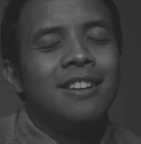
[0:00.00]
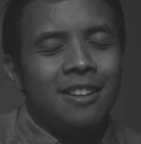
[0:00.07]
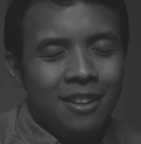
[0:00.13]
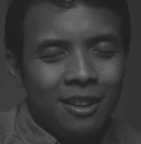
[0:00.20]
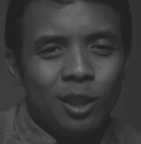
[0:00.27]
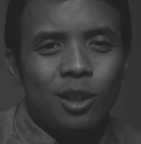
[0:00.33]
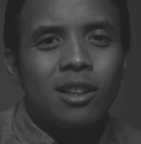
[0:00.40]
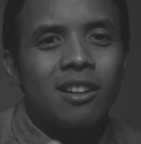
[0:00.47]

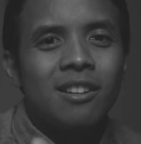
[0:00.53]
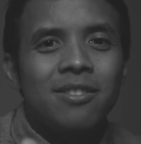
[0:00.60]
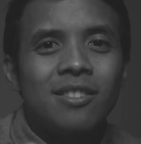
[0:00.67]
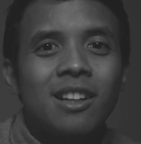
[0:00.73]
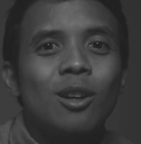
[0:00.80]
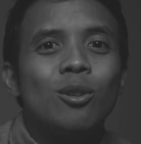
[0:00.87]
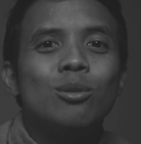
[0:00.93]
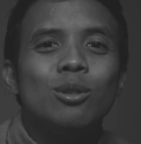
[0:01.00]
And
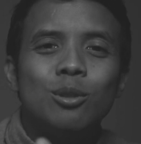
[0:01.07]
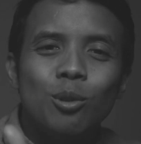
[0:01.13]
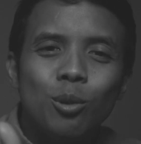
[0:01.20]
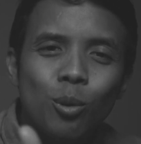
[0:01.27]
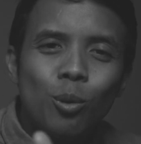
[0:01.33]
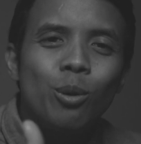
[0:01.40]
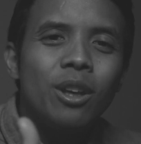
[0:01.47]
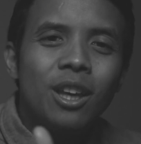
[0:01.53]
GrafCrowd is
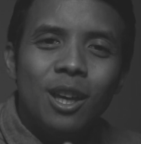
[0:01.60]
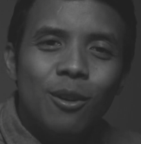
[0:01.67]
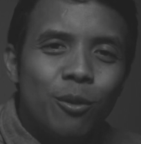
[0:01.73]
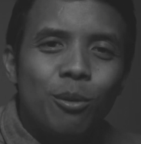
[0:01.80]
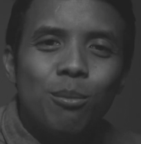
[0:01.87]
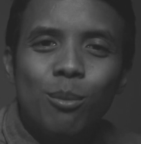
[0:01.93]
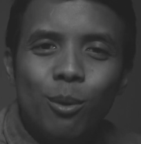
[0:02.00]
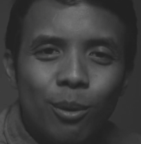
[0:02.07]
growing ever
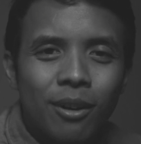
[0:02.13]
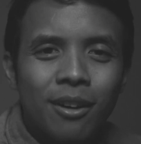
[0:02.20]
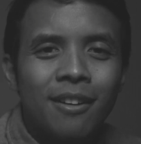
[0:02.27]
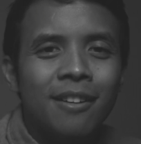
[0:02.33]
more.